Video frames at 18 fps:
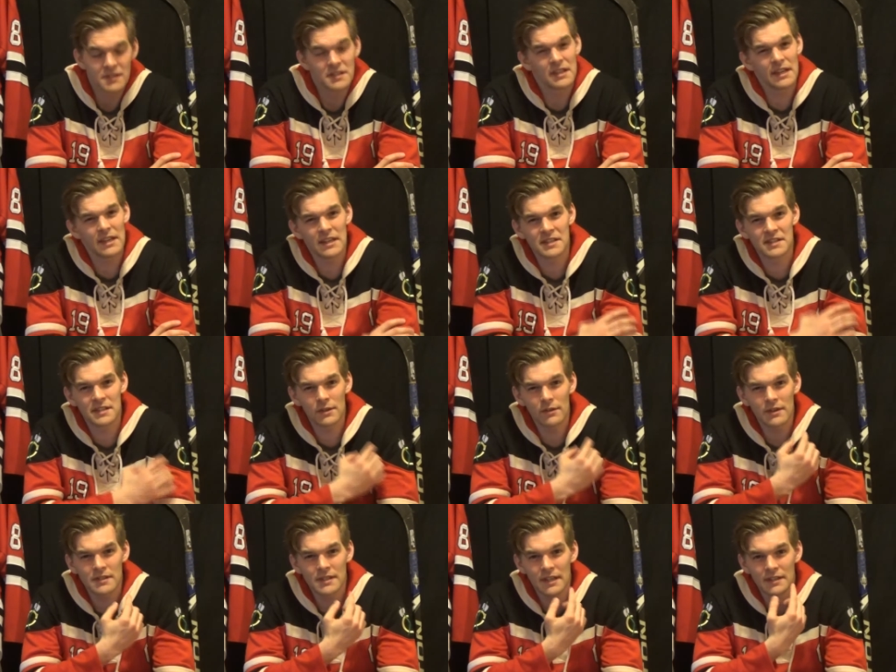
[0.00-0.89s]
See, in a
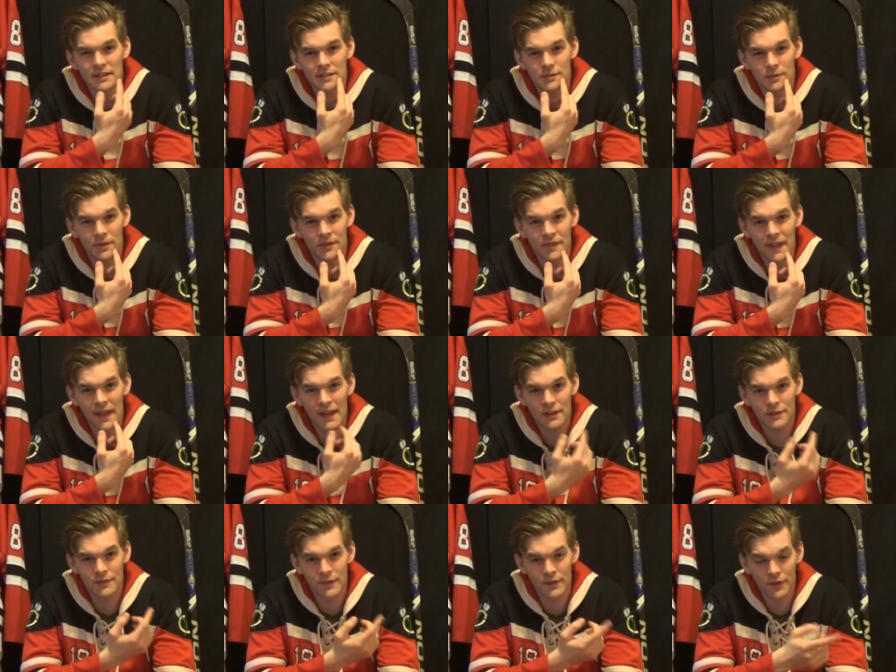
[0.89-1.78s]
series like this with
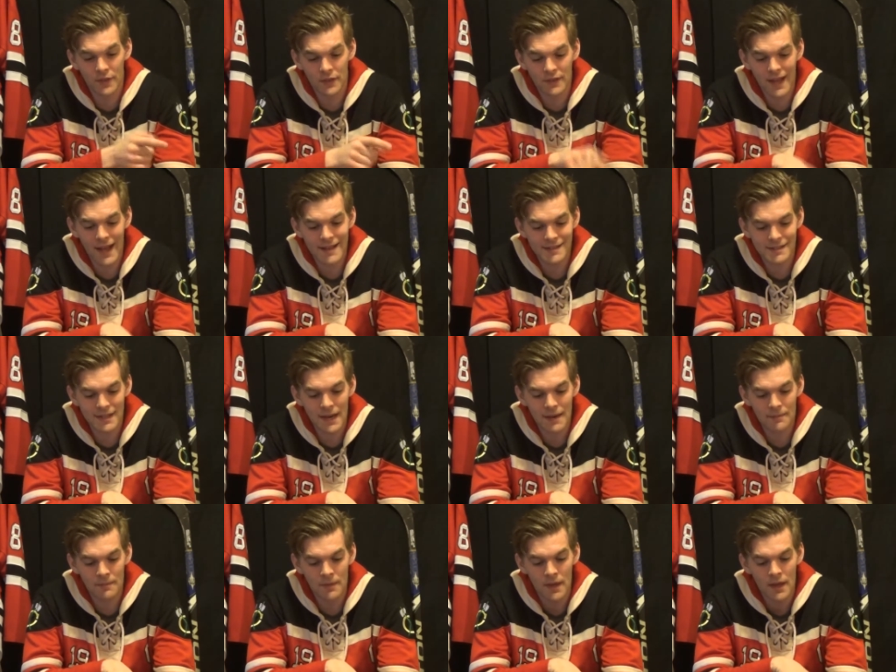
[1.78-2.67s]
Nashville, the last
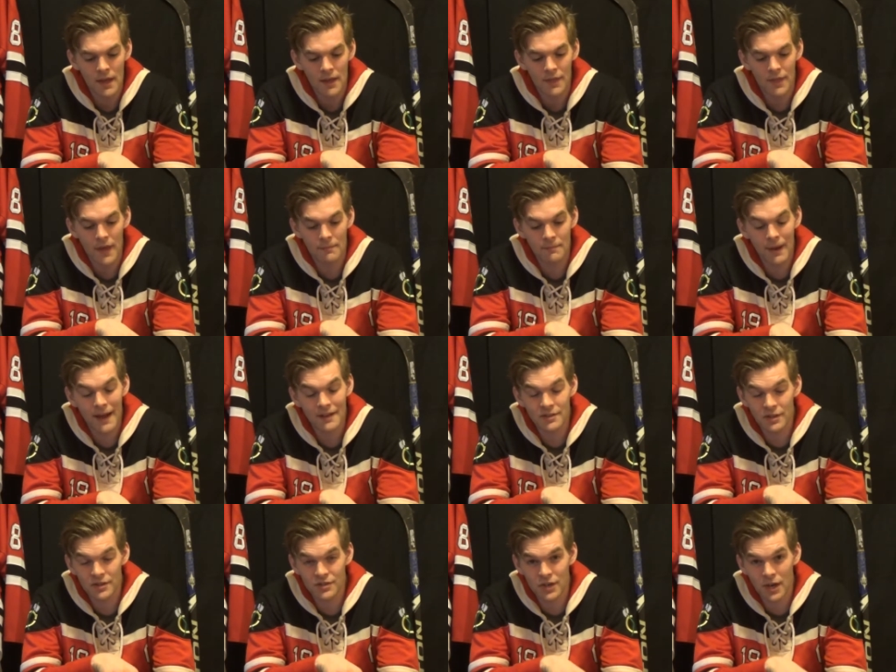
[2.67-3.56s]
time that
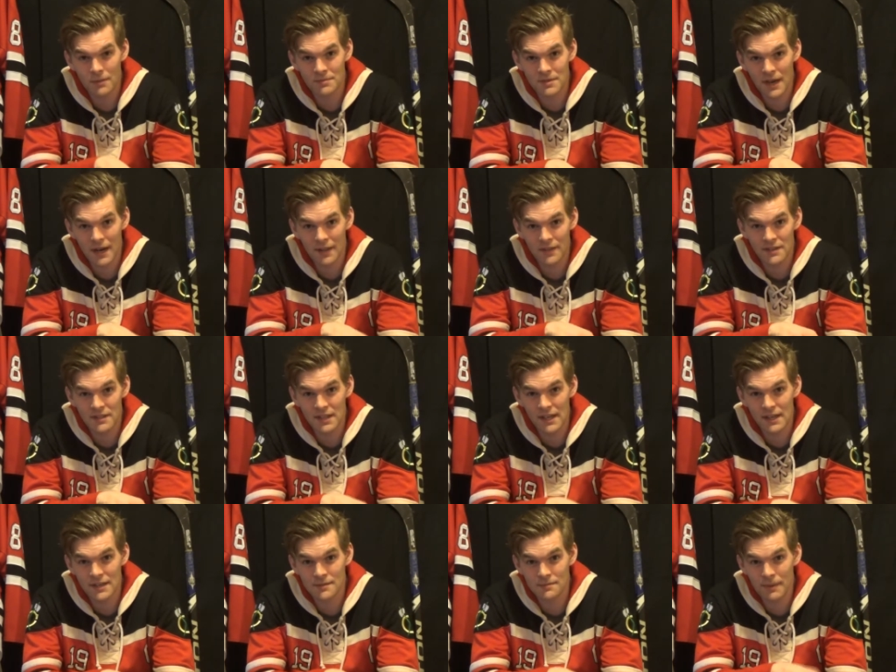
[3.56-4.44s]
Patrick Sharp, Jonathan
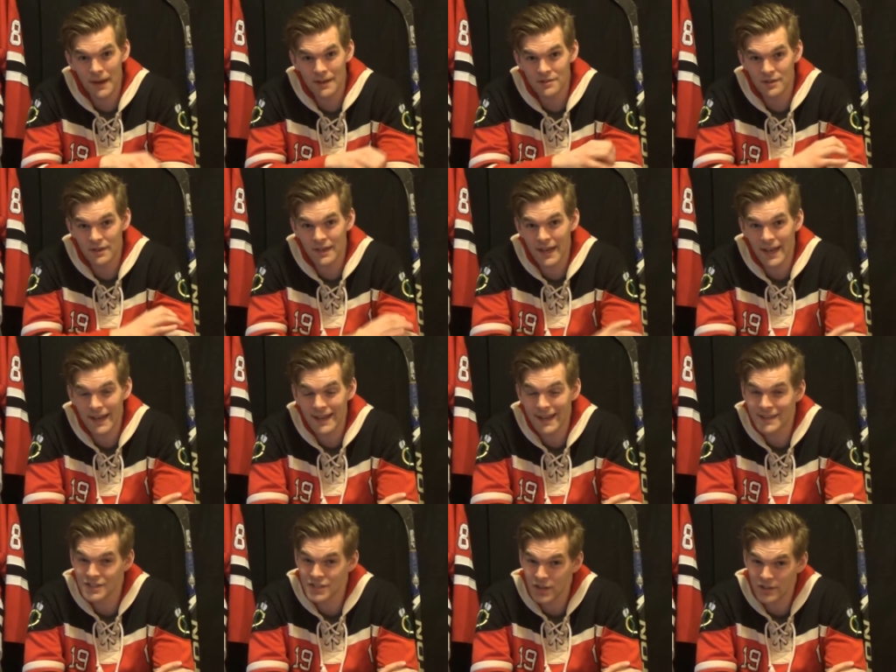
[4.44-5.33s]
Toews, Patrick Kane,
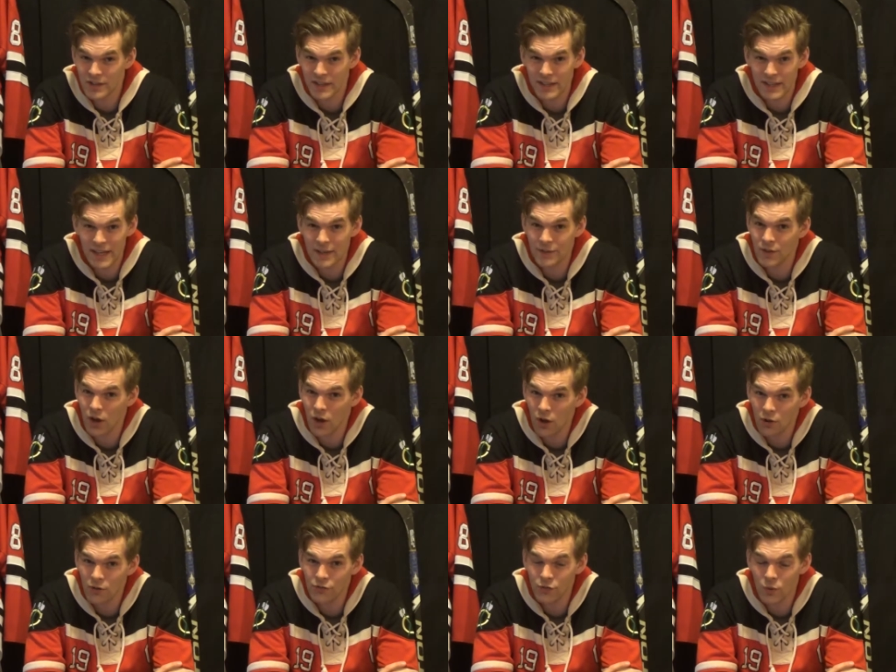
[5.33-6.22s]
and Duncan Keith
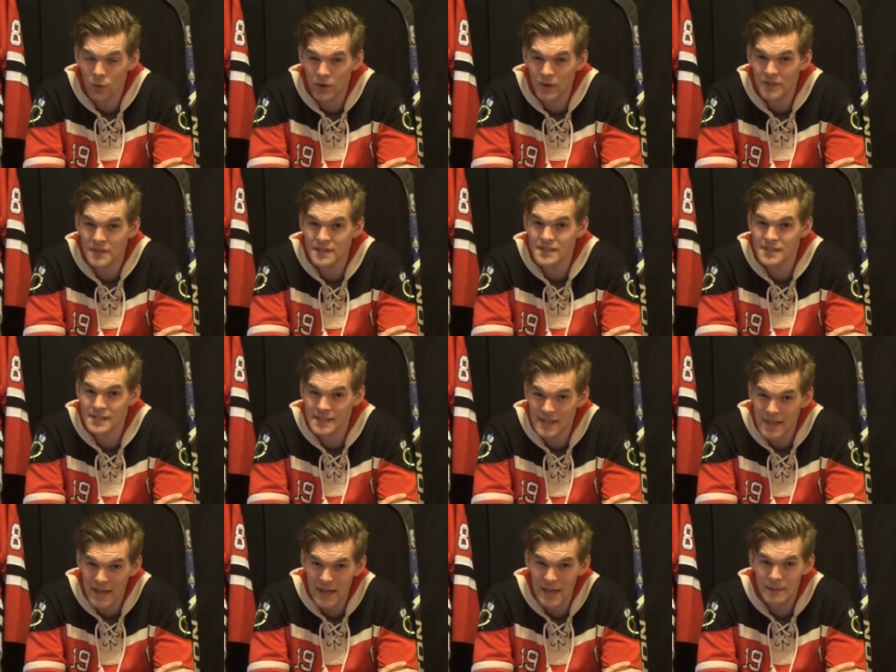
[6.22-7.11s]
all scored in the
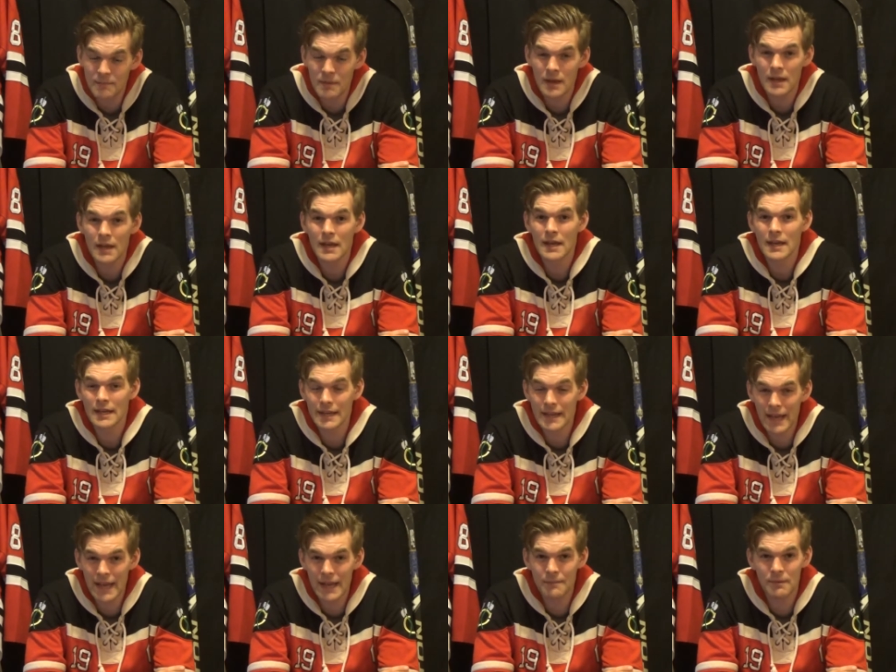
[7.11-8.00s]
same
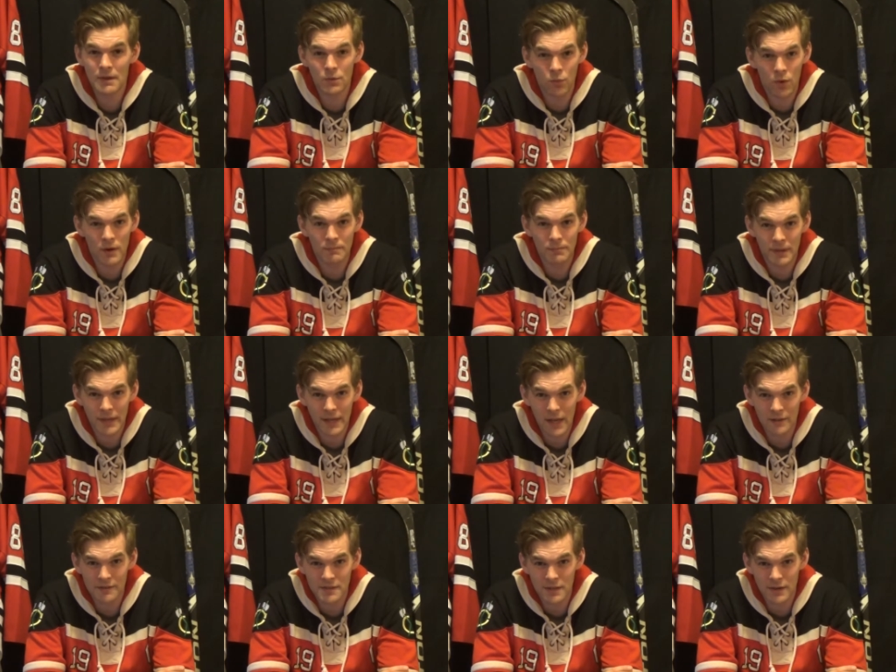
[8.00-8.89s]
game in one
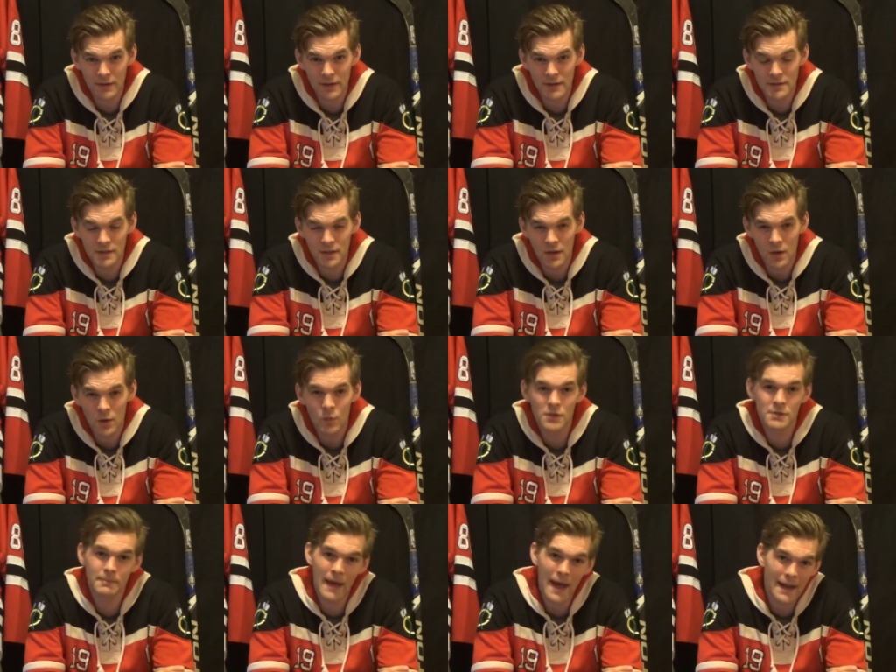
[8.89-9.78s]
playoff series
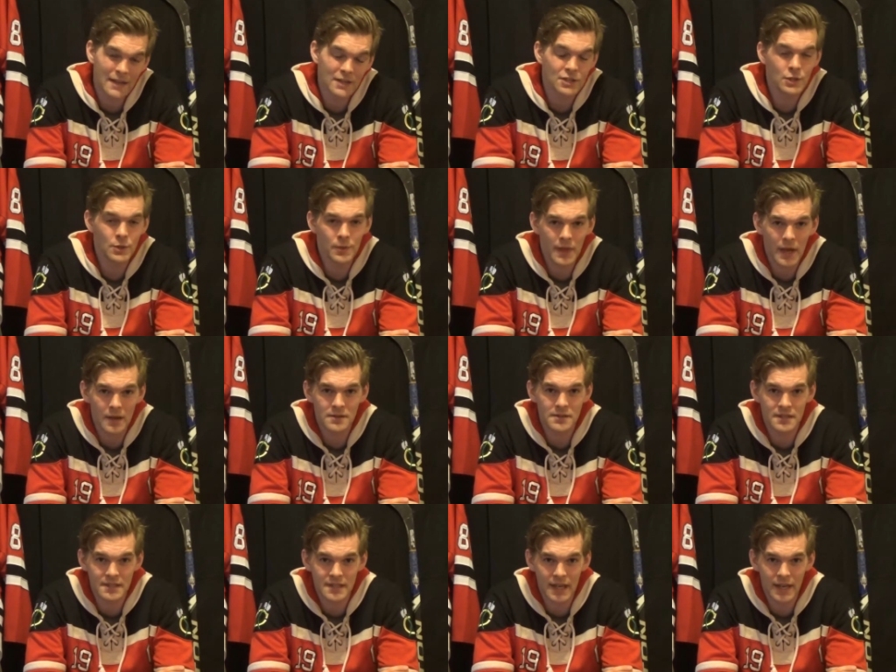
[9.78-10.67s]
was back in
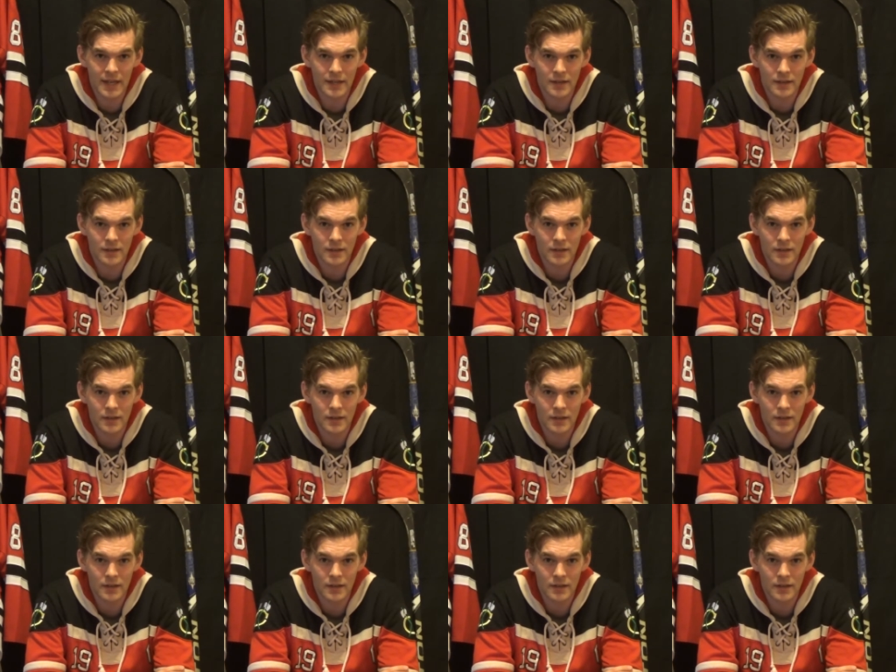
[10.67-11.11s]
2010